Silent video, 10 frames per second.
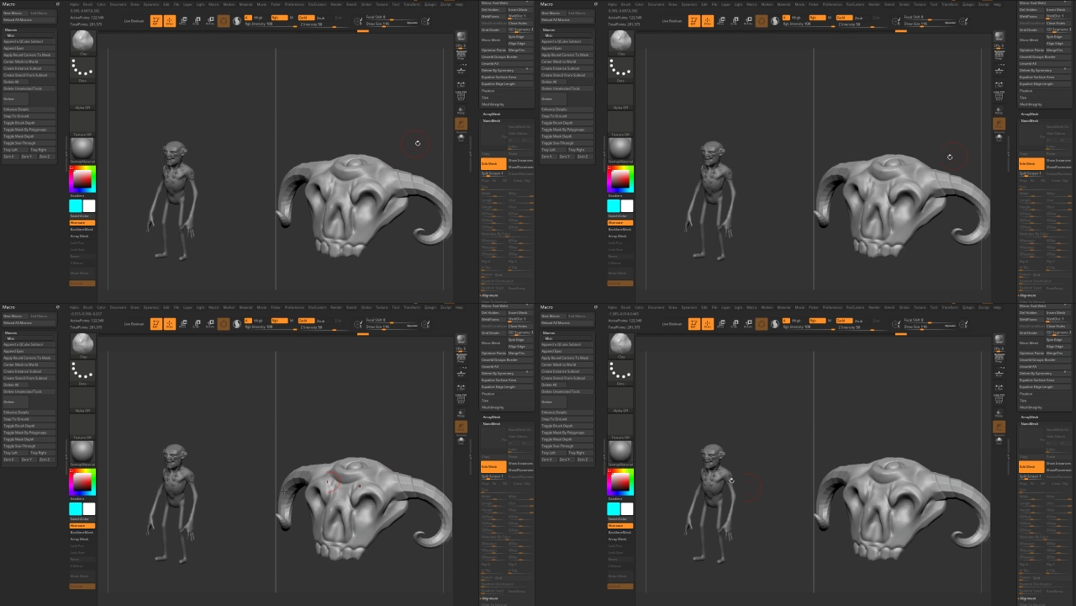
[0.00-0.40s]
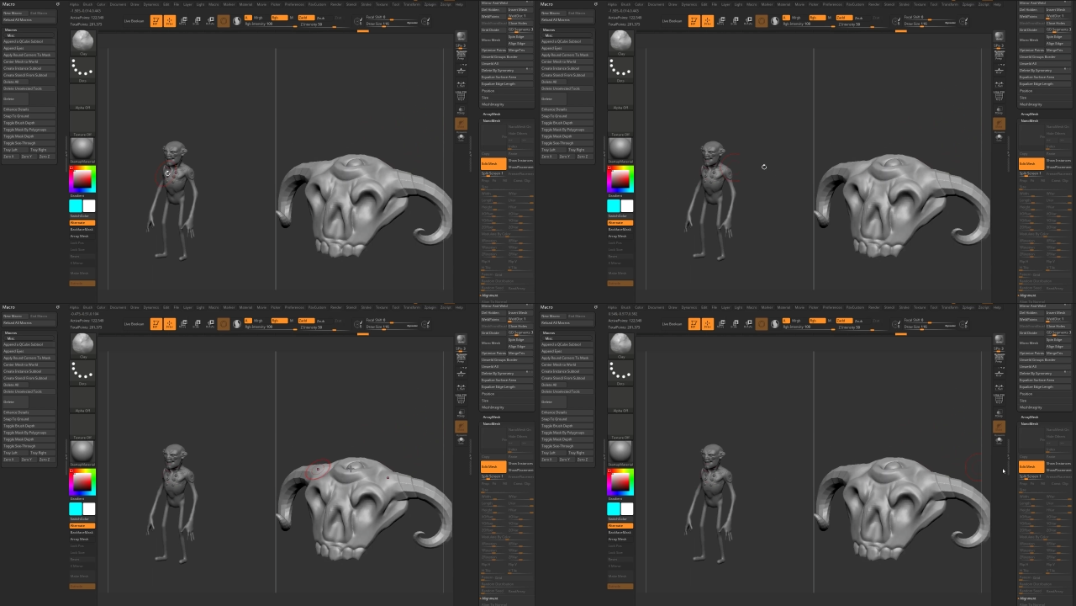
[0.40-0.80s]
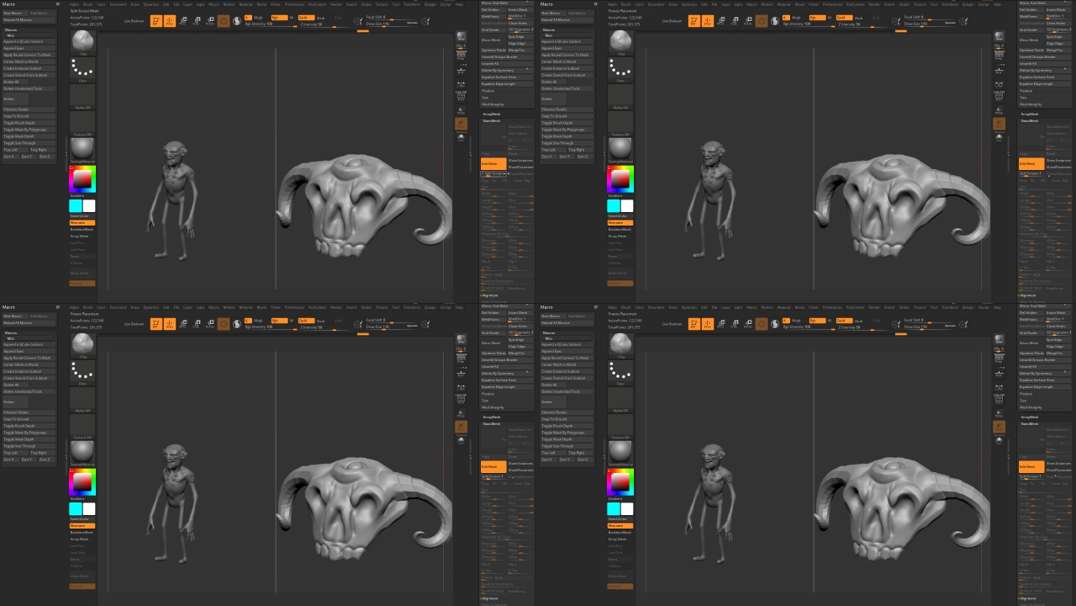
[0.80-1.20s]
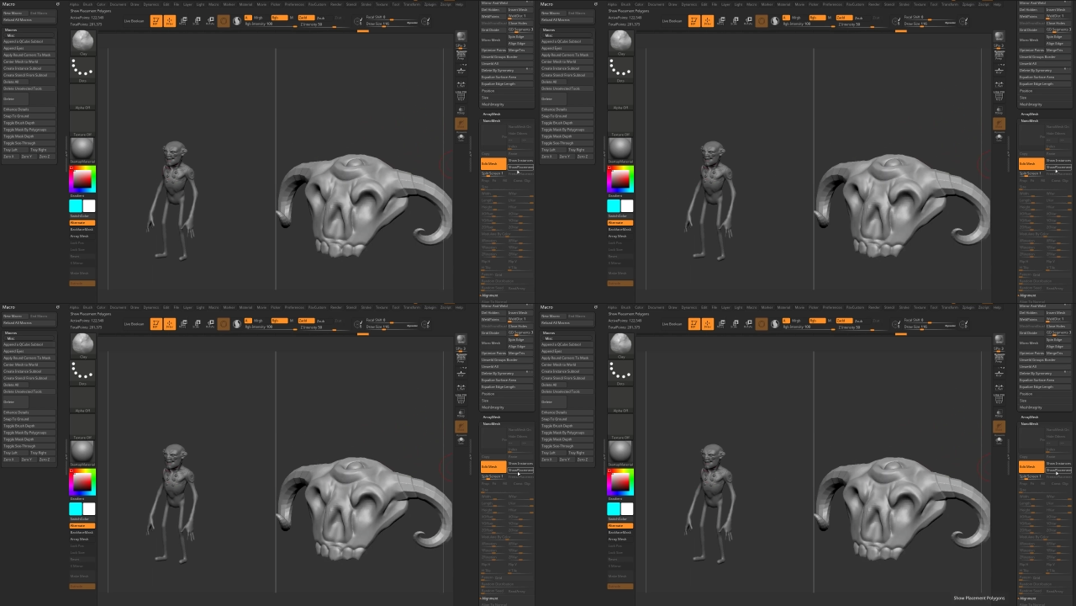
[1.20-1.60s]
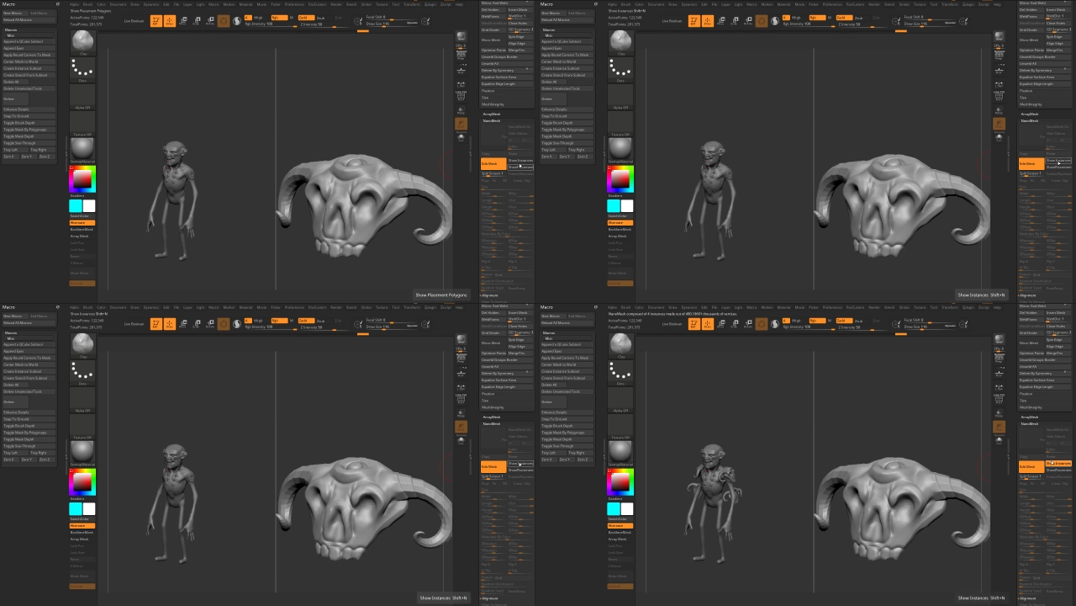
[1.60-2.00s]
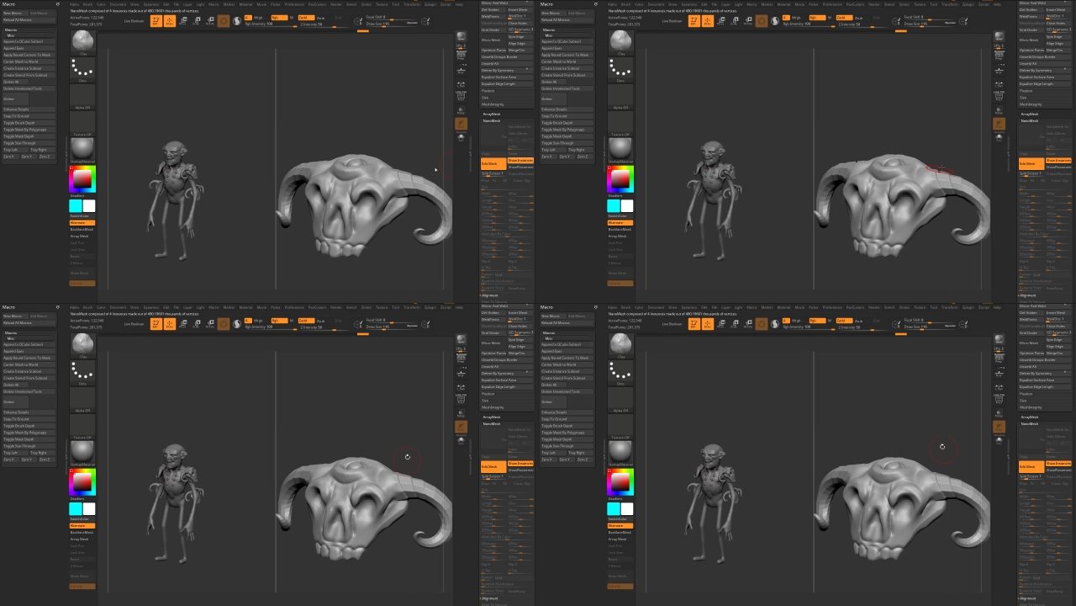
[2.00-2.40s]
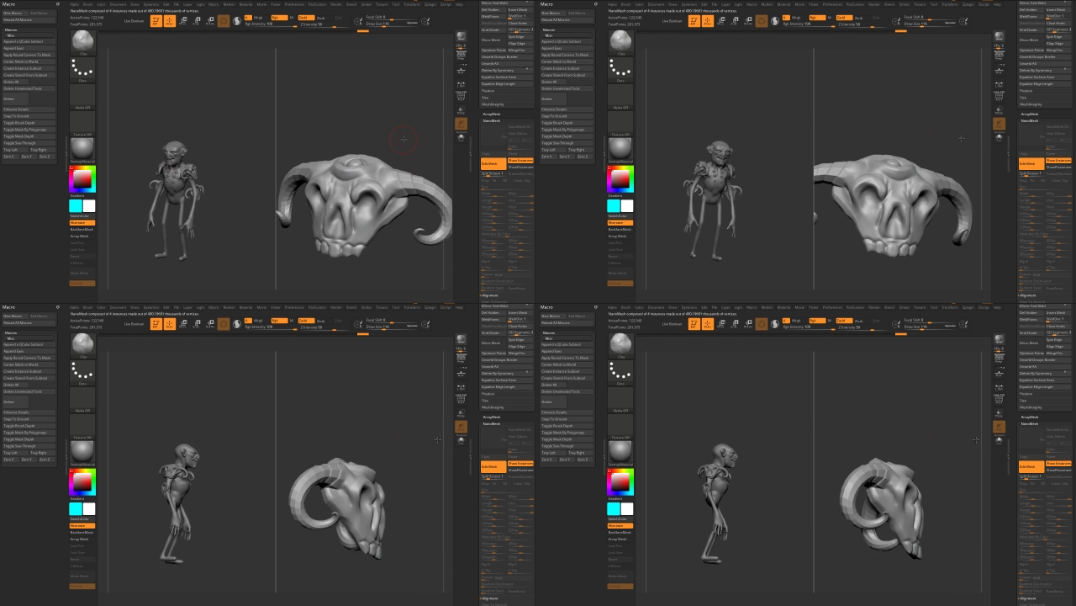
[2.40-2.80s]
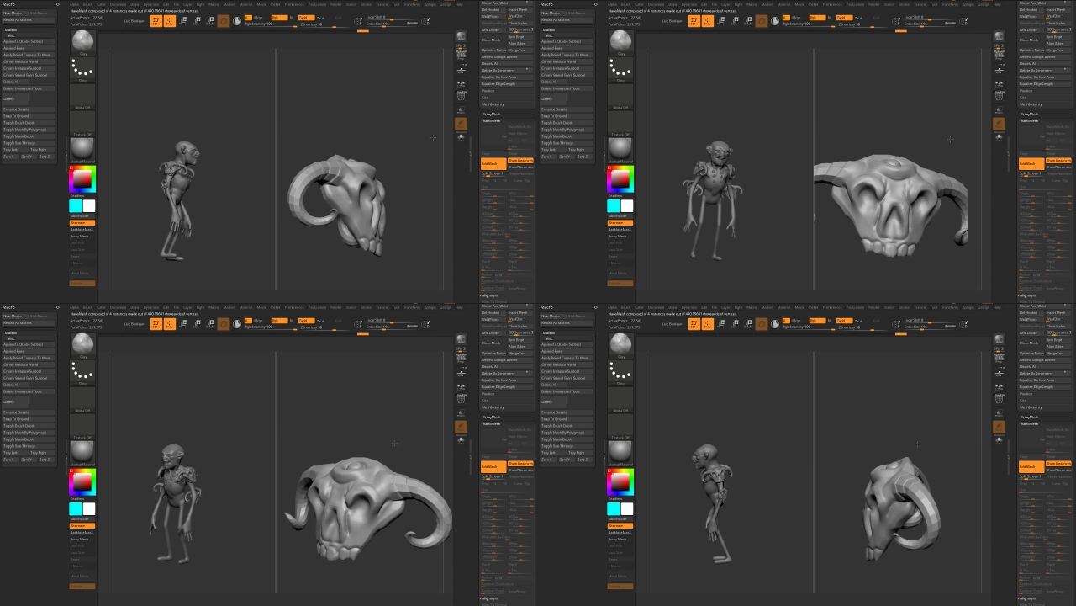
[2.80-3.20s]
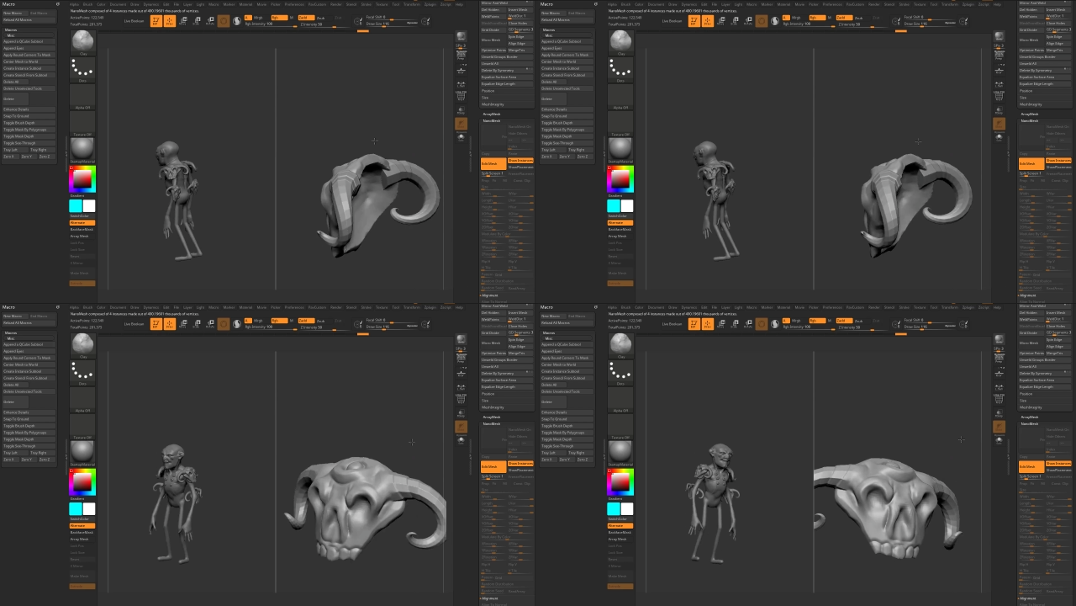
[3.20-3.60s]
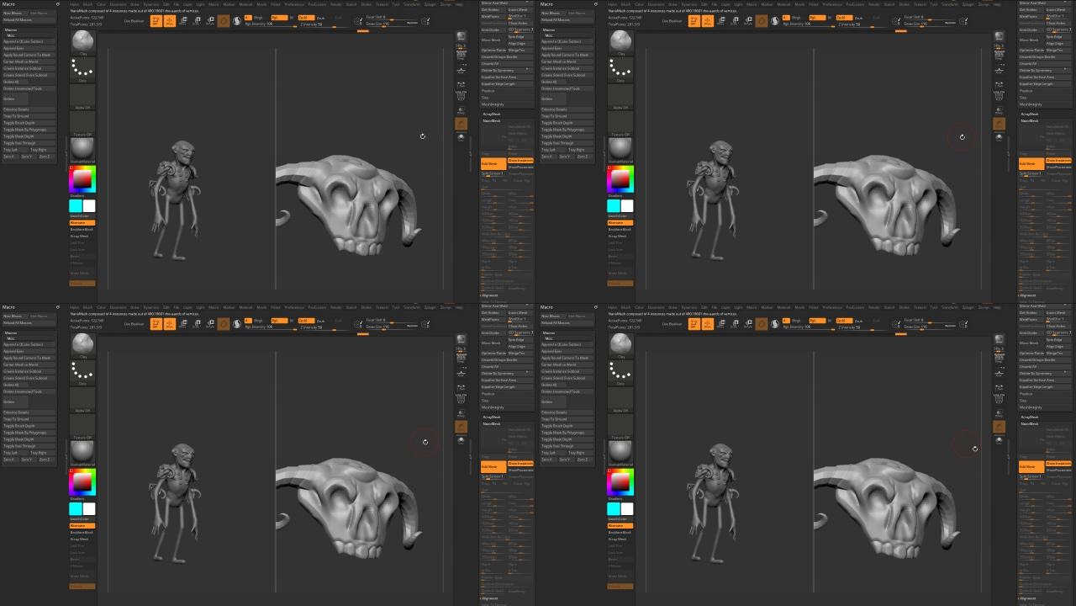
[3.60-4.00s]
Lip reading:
[unreadable: no face in view]